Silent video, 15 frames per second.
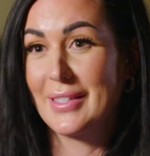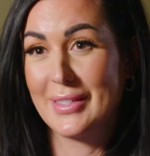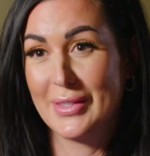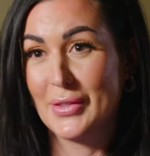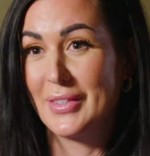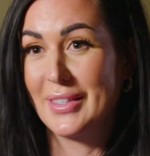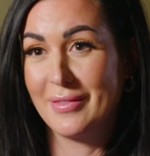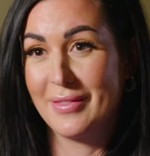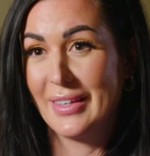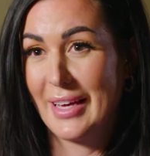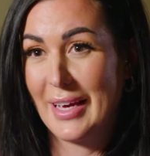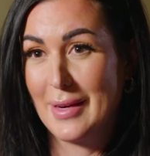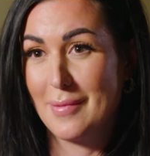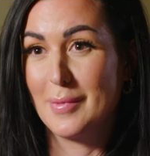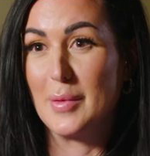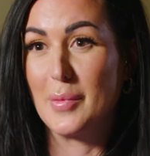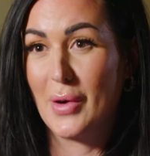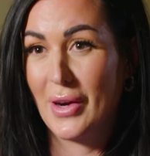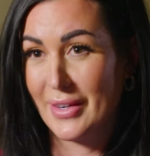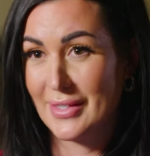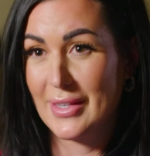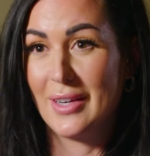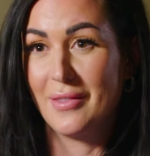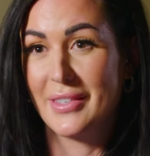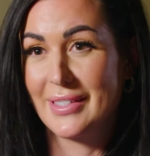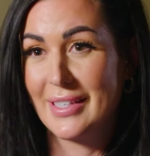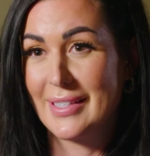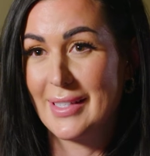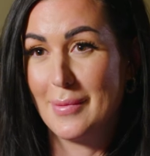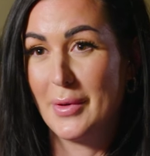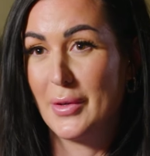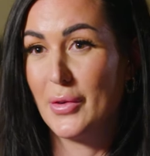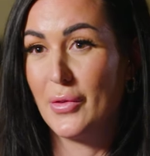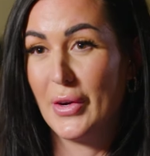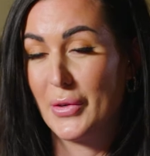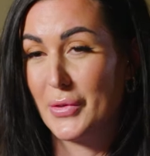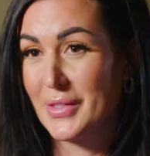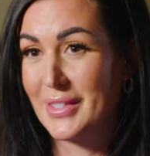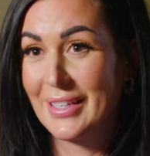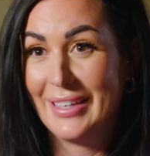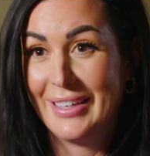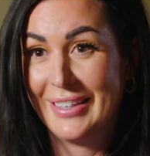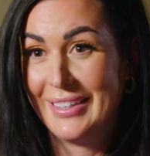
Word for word: a student of the game. Right. LeBron is obviously someone who knows